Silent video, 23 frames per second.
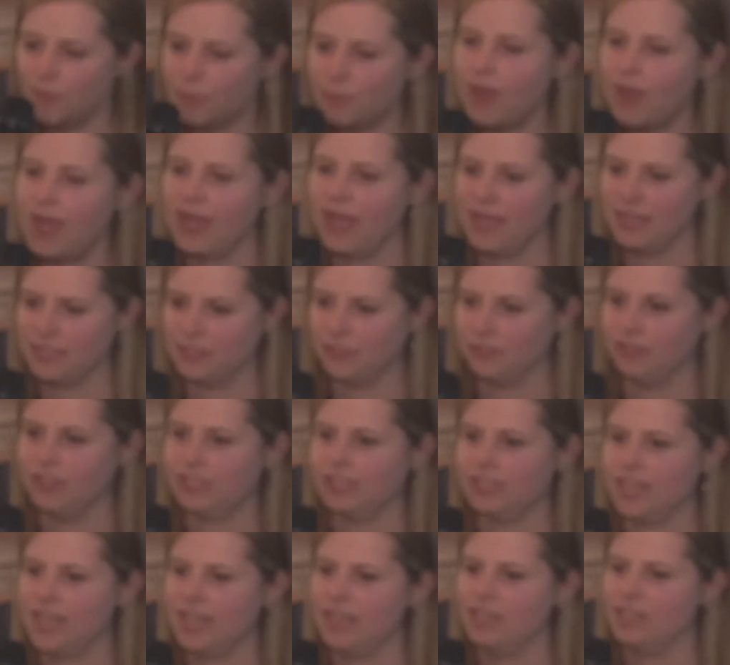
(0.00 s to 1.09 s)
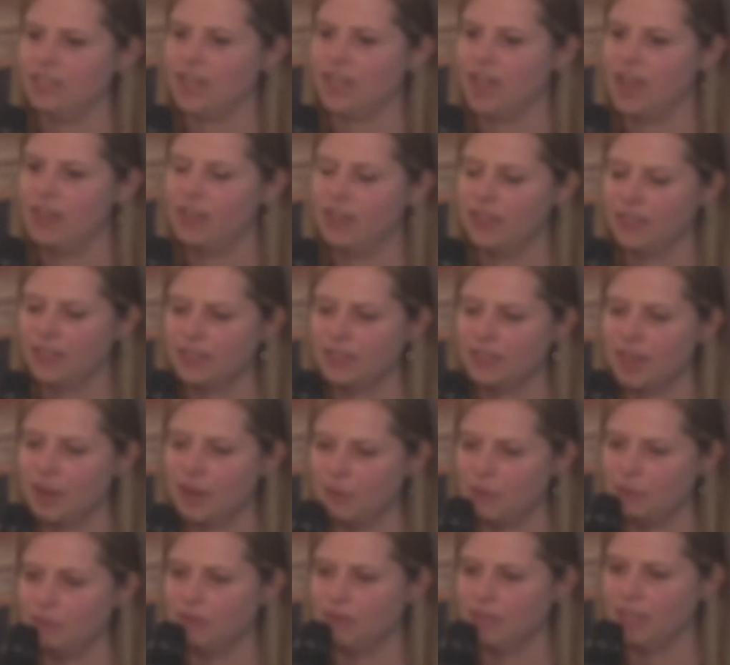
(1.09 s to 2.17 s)
way at a different stage. Yeah, I think that
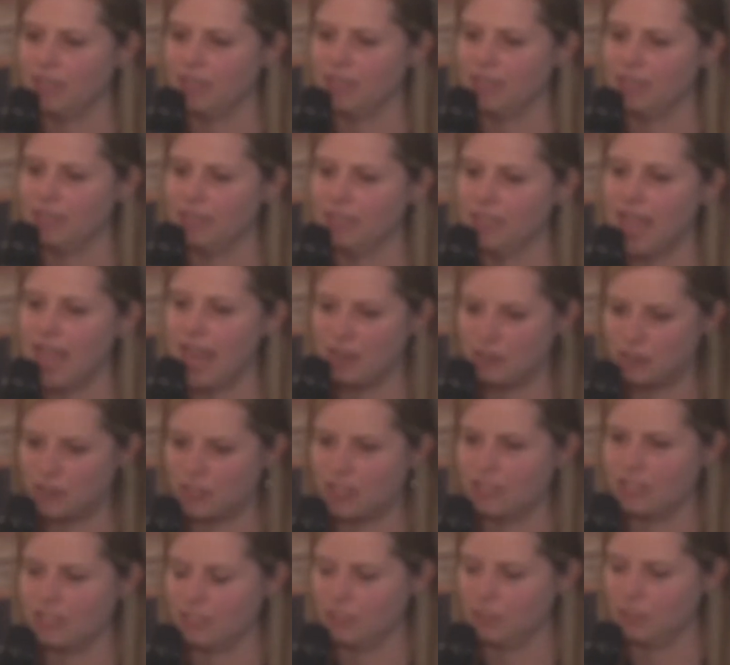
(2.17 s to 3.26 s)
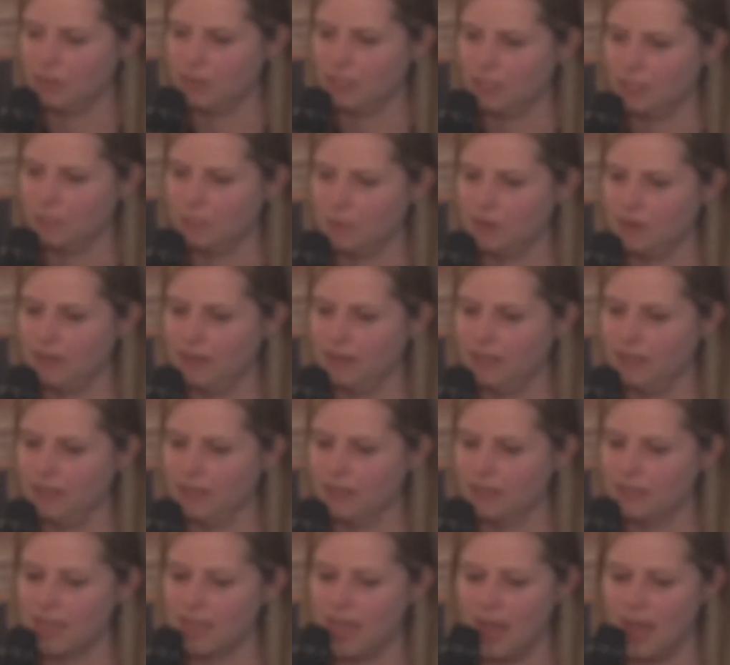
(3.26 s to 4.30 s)
was really interesting to experience.